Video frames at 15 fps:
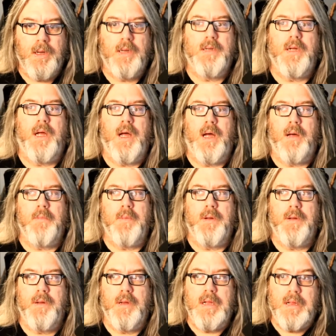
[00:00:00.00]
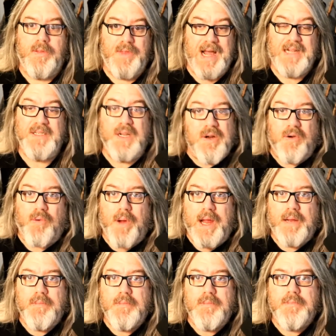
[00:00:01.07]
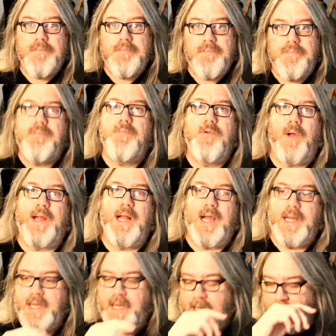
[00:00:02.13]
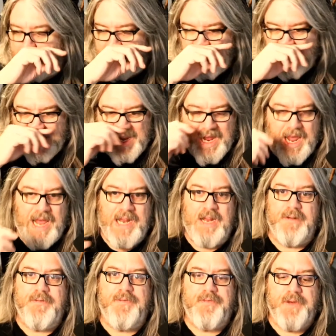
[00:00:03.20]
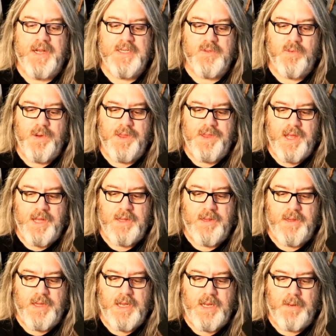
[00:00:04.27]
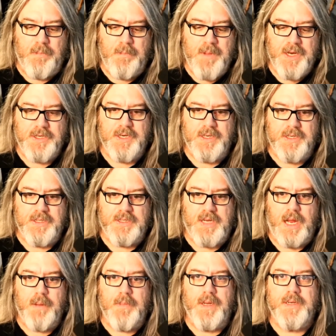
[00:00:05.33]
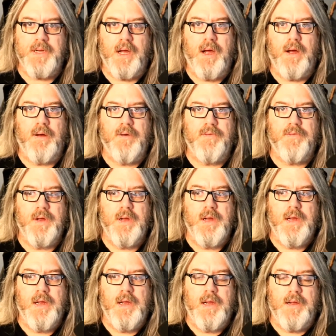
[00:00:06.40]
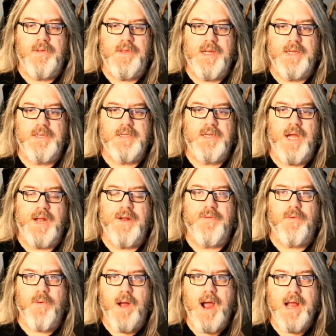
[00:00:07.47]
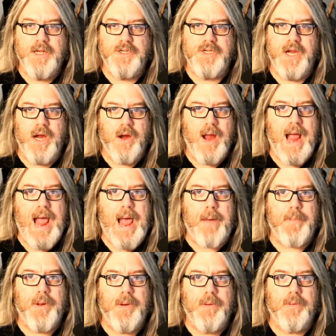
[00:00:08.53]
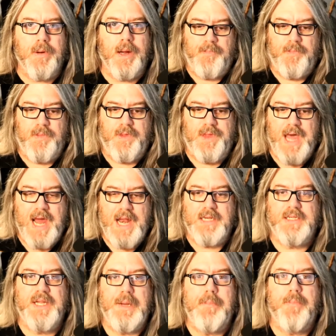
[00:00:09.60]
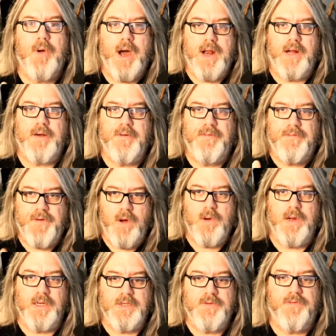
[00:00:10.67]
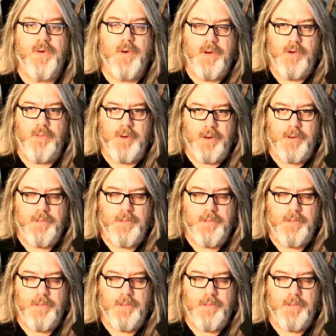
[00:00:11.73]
Um, that's a great, great idea. And it fits within the mission statement of this kind of rideshare app, right? That is the product focus for Uber.